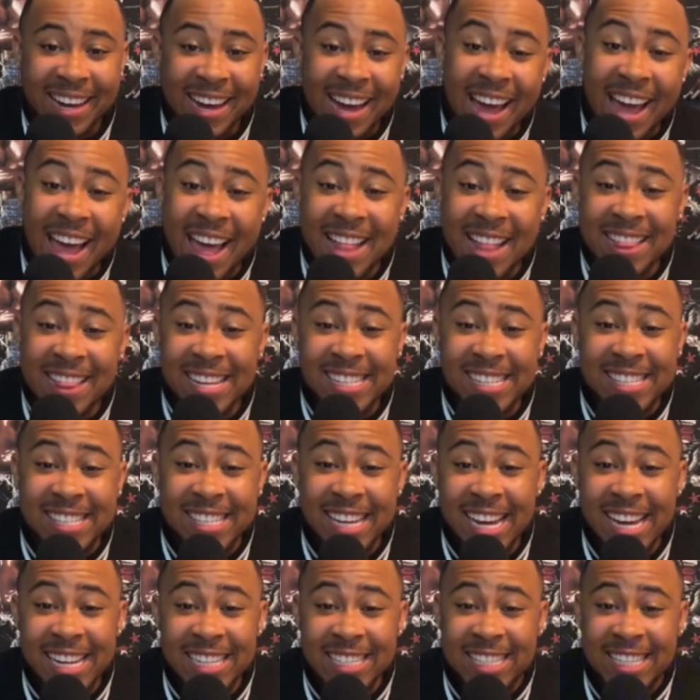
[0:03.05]
In the
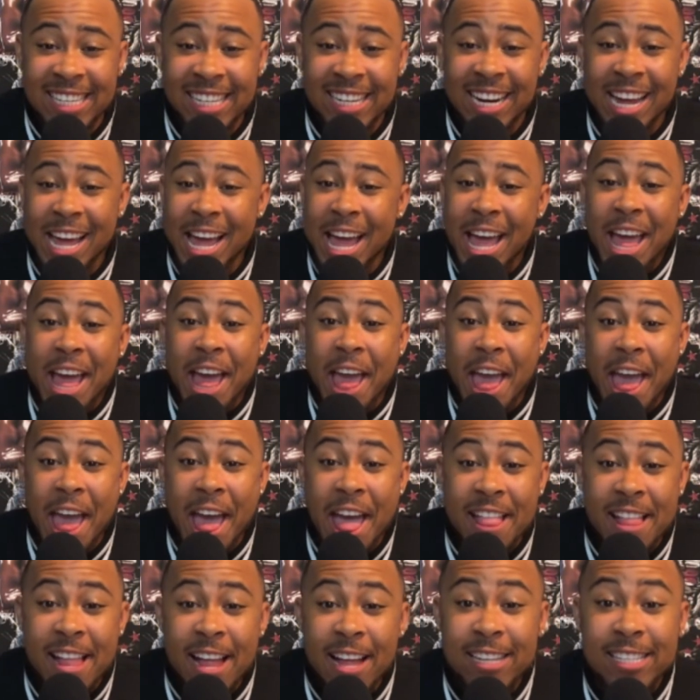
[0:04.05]
season,
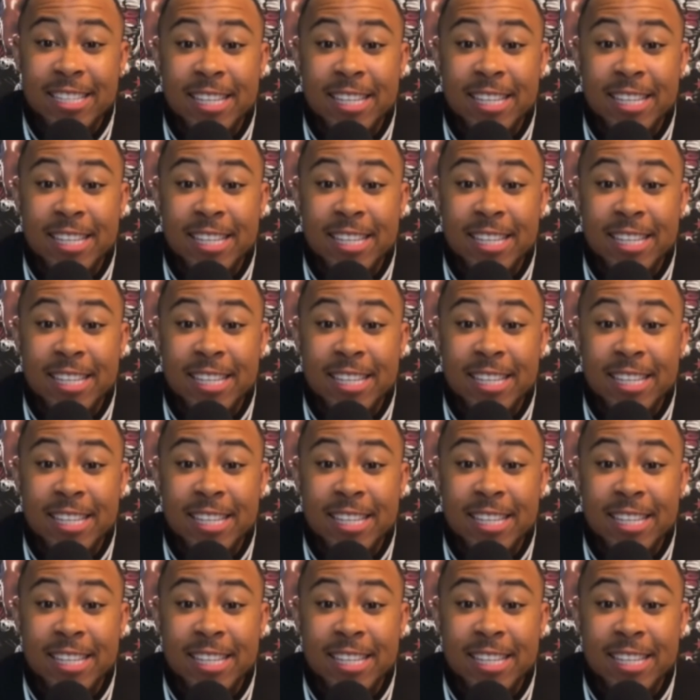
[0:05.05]
in